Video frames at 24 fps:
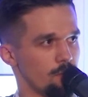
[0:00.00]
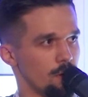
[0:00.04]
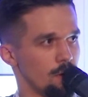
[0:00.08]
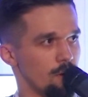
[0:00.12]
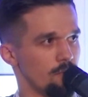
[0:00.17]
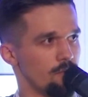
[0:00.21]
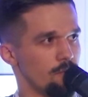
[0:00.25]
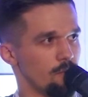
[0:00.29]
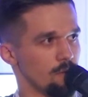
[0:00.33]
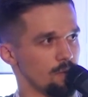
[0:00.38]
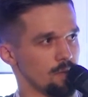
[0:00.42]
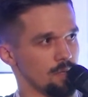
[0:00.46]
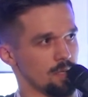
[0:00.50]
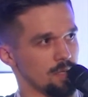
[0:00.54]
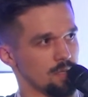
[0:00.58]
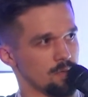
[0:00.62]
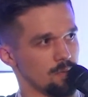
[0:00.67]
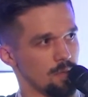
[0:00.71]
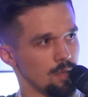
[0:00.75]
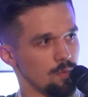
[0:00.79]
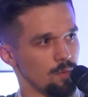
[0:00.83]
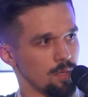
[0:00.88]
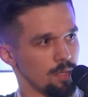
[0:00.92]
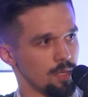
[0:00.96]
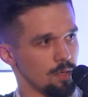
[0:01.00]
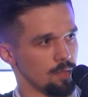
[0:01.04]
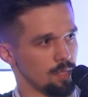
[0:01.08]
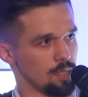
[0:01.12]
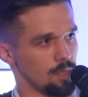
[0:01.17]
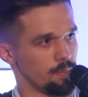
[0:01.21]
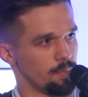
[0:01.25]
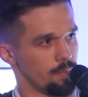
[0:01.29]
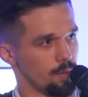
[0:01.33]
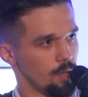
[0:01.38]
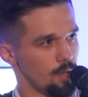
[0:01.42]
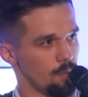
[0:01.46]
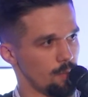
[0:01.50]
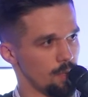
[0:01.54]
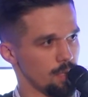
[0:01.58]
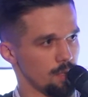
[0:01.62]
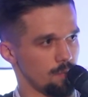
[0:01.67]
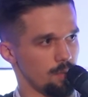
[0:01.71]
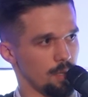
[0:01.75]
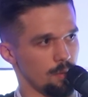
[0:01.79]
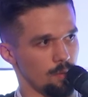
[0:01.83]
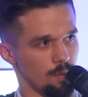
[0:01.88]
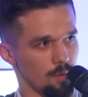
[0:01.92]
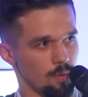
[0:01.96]
for this one without the
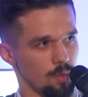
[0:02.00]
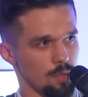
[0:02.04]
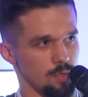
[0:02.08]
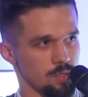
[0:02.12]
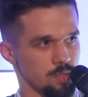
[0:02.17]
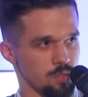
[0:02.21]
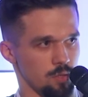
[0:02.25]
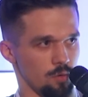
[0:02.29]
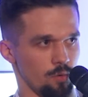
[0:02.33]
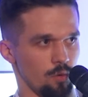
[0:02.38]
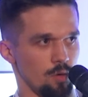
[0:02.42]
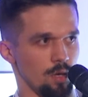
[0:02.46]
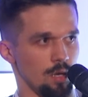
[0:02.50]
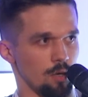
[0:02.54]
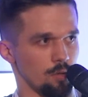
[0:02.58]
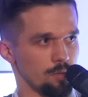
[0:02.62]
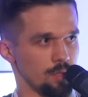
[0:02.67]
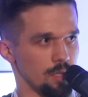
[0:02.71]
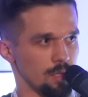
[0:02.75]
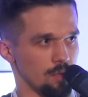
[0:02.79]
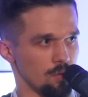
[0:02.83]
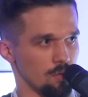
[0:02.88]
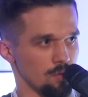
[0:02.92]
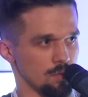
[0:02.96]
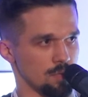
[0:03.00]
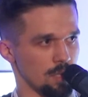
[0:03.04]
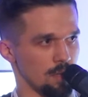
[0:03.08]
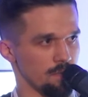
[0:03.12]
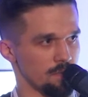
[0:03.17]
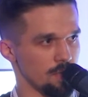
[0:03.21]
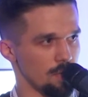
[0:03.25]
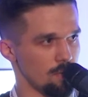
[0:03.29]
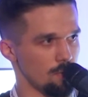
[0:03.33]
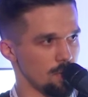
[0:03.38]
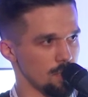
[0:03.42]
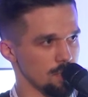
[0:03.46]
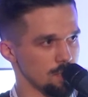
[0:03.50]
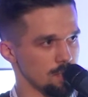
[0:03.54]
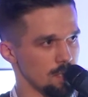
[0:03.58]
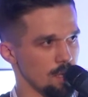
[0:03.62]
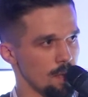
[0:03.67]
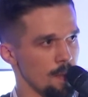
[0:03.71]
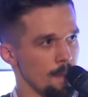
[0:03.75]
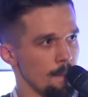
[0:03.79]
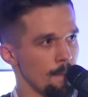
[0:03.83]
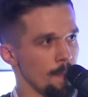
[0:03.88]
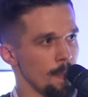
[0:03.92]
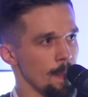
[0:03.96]
deployment, but we will show you how that looks afterwards.
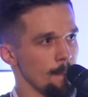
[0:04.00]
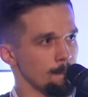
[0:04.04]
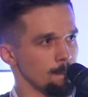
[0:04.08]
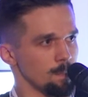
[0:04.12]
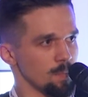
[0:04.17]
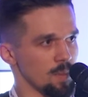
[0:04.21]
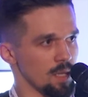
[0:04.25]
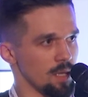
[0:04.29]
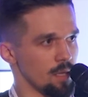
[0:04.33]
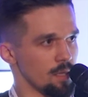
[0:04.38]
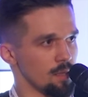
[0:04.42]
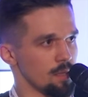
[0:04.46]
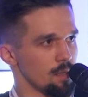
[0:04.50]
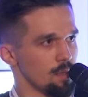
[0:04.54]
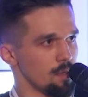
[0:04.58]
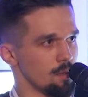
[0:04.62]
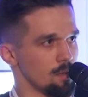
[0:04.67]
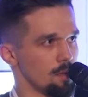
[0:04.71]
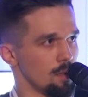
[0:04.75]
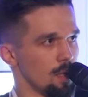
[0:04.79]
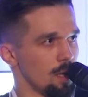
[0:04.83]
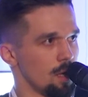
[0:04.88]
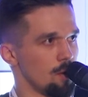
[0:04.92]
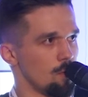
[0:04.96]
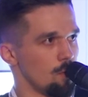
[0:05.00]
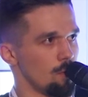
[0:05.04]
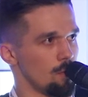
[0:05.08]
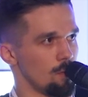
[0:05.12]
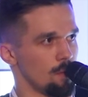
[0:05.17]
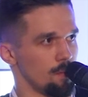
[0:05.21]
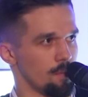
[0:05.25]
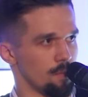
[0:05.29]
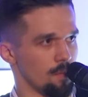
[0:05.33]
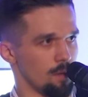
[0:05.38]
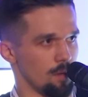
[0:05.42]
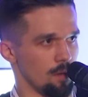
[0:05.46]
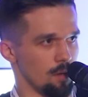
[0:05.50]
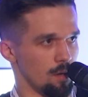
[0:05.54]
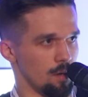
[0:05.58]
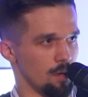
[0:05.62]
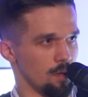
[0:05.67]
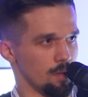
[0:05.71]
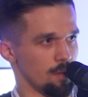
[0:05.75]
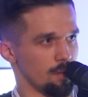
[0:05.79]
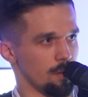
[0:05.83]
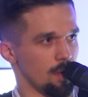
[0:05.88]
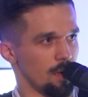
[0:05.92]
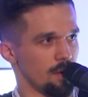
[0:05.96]
And now,
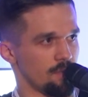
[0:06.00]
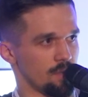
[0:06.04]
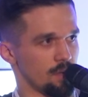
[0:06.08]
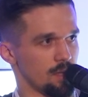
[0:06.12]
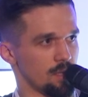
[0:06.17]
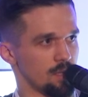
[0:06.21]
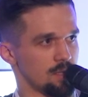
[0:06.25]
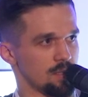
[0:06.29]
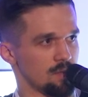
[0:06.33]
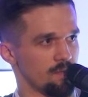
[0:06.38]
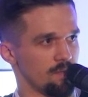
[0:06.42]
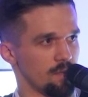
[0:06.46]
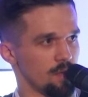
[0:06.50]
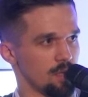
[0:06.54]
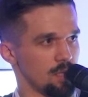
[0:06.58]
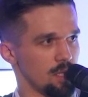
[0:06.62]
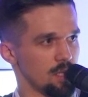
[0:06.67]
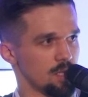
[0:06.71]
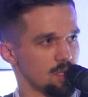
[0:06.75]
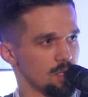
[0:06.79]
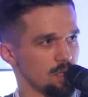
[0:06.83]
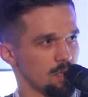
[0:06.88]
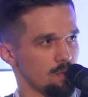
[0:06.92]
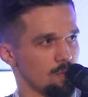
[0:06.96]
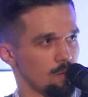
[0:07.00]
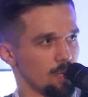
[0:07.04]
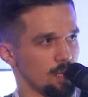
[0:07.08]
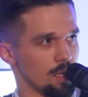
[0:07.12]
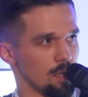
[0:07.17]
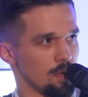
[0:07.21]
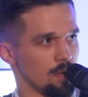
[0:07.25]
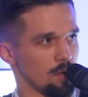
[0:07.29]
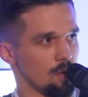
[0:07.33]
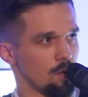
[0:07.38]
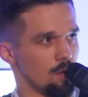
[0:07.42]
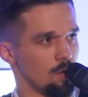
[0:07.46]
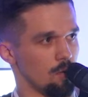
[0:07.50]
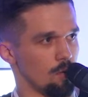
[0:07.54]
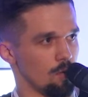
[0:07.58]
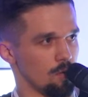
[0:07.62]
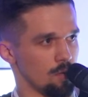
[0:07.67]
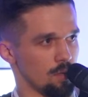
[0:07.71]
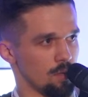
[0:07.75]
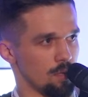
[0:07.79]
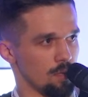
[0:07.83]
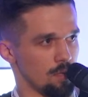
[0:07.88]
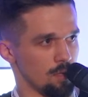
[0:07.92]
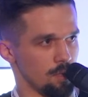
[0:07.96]
after it's finished, we can go
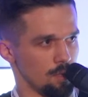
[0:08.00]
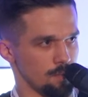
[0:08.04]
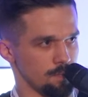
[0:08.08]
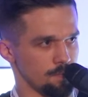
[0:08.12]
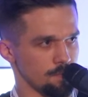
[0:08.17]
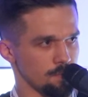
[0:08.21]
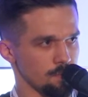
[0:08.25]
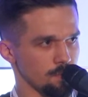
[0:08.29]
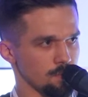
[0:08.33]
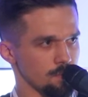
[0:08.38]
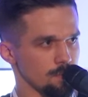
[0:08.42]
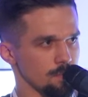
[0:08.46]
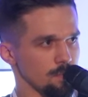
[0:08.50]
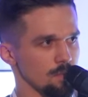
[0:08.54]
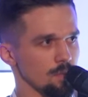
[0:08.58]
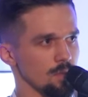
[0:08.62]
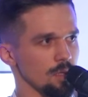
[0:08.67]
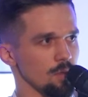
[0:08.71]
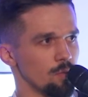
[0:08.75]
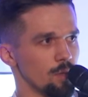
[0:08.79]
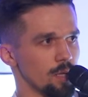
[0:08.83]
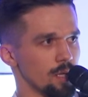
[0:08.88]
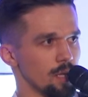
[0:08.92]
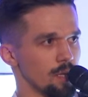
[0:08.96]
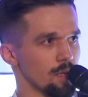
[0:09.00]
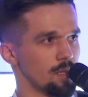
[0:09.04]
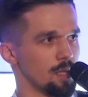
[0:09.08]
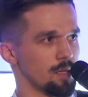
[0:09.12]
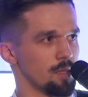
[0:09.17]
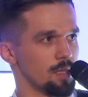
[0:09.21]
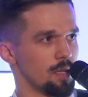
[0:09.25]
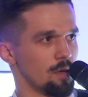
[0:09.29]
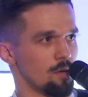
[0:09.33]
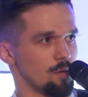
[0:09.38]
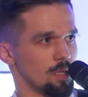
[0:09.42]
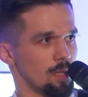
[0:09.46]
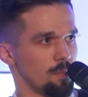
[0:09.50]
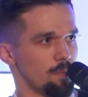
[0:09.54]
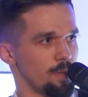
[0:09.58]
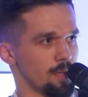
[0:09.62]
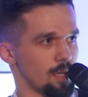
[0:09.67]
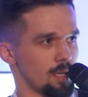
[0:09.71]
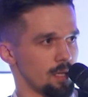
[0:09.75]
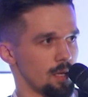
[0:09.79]
on we can click there on the backend